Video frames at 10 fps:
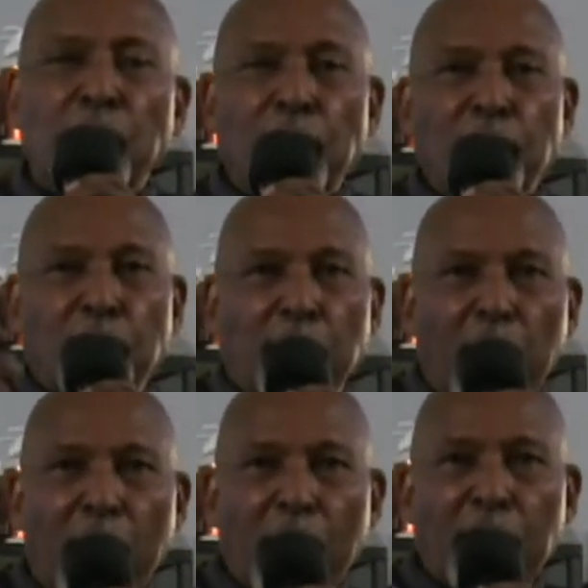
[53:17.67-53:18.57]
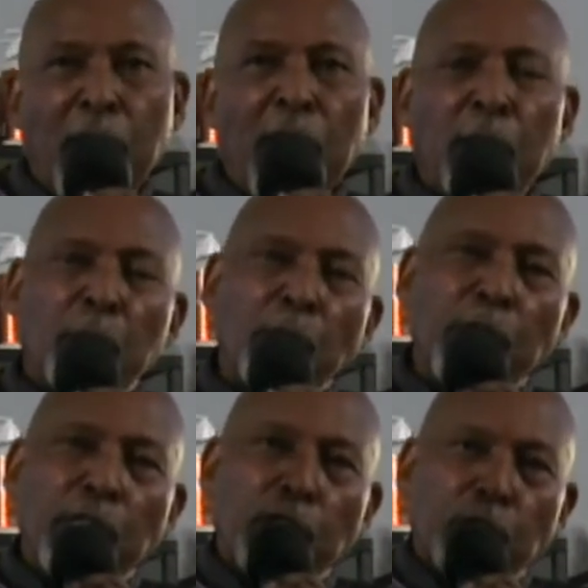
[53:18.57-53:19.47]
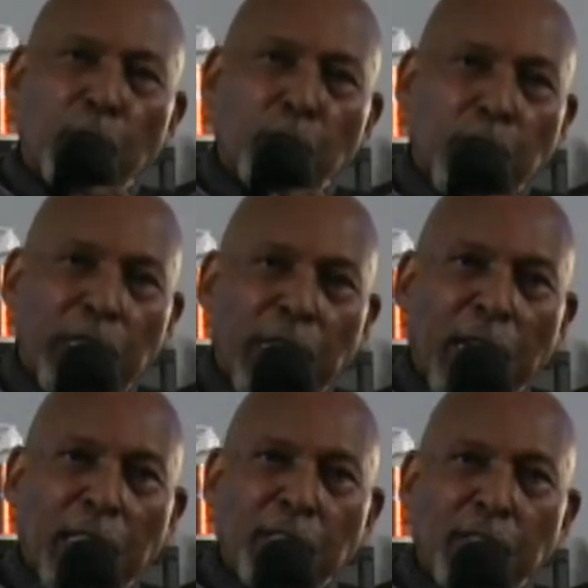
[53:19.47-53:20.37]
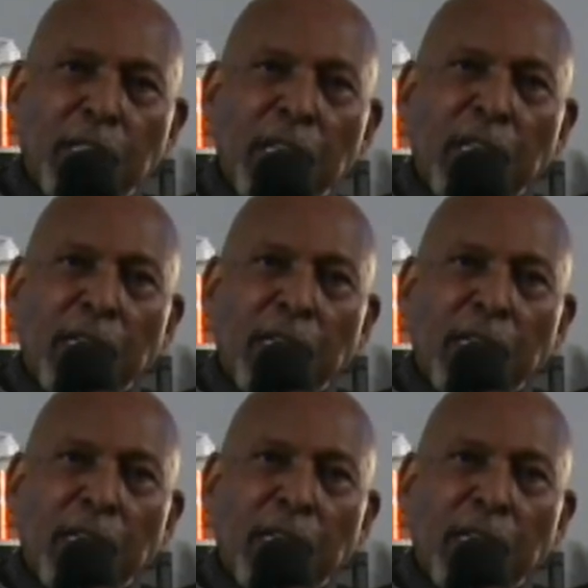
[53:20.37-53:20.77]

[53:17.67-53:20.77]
how to survive, both in the social ecology,